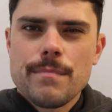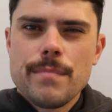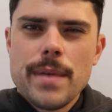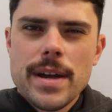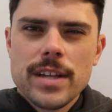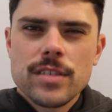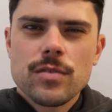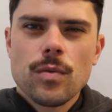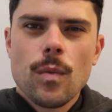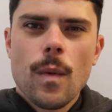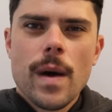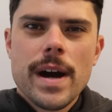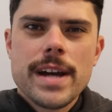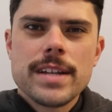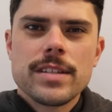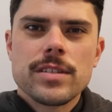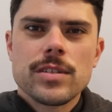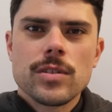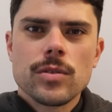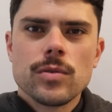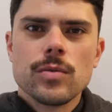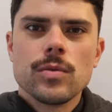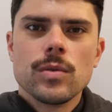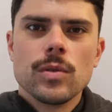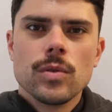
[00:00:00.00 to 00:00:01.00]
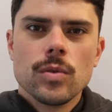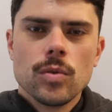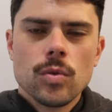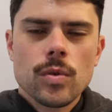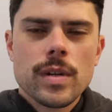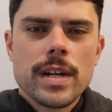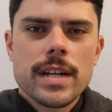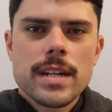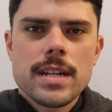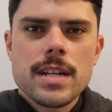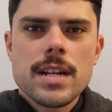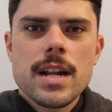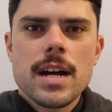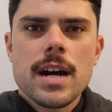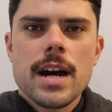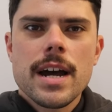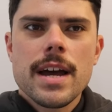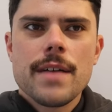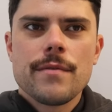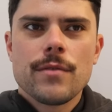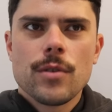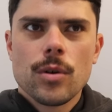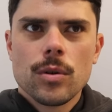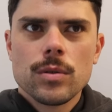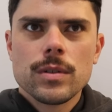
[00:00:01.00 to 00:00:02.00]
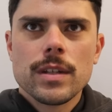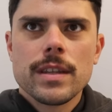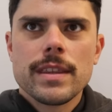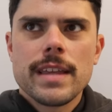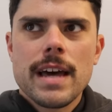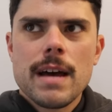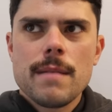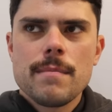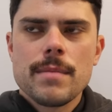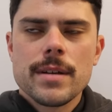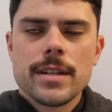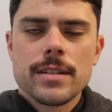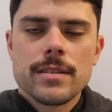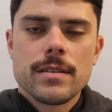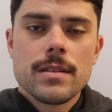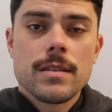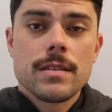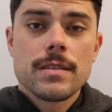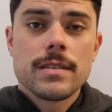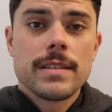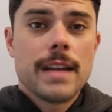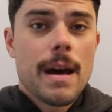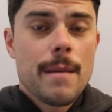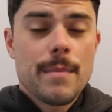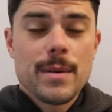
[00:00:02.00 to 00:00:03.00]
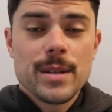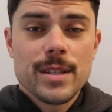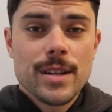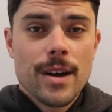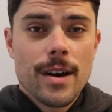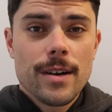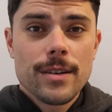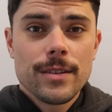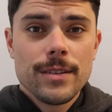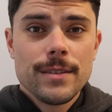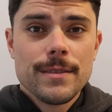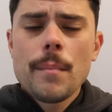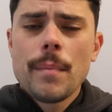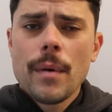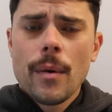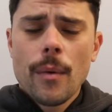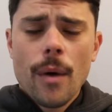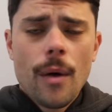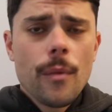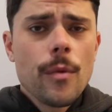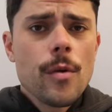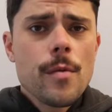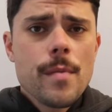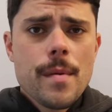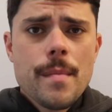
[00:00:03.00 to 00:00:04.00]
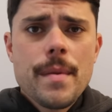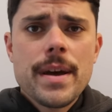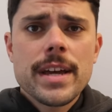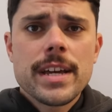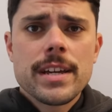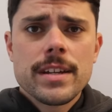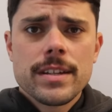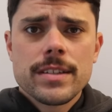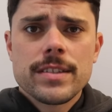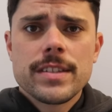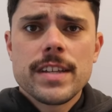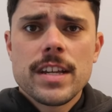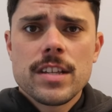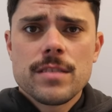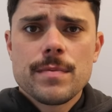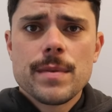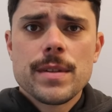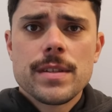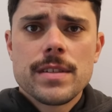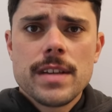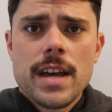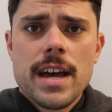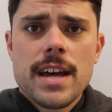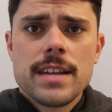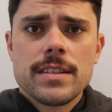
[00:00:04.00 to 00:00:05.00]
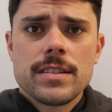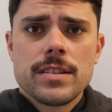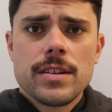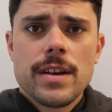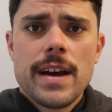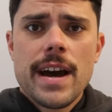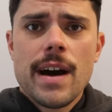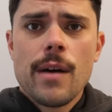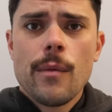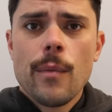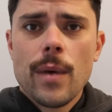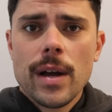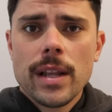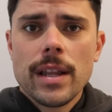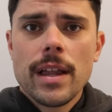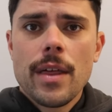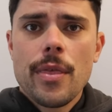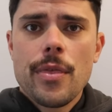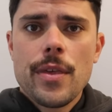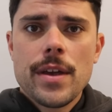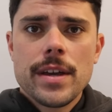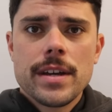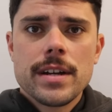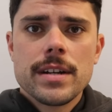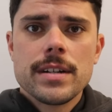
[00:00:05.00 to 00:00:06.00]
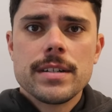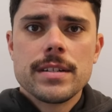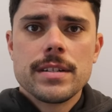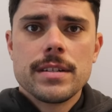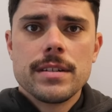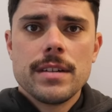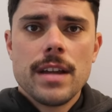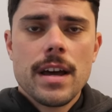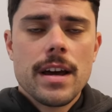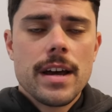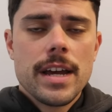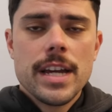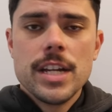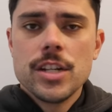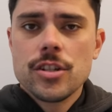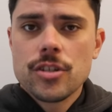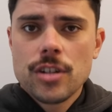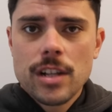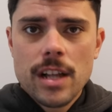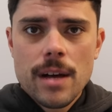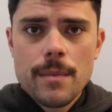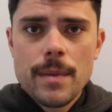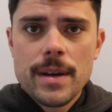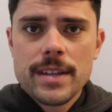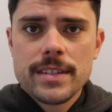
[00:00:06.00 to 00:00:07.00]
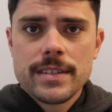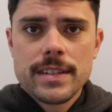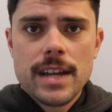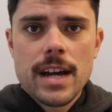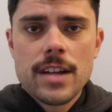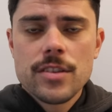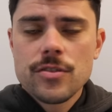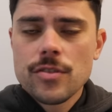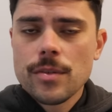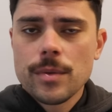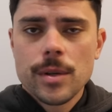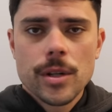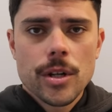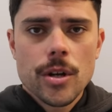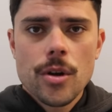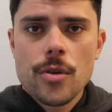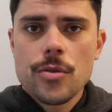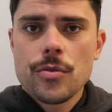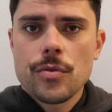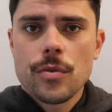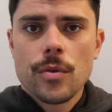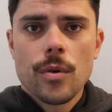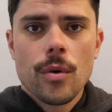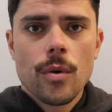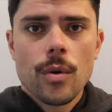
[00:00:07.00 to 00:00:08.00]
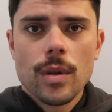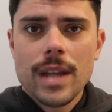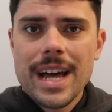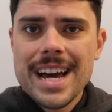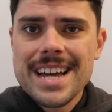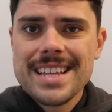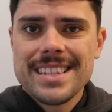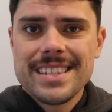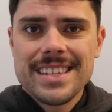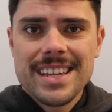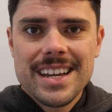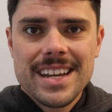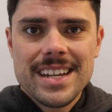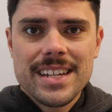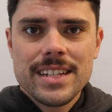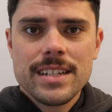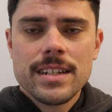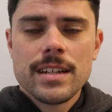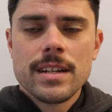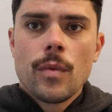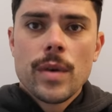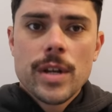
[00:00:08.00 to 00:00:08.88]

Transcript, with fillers: best way to look at it. I have called it that because it's a snappy title, but I will be making assessments as to how well I think each club has done. So I'm going to go through all 18.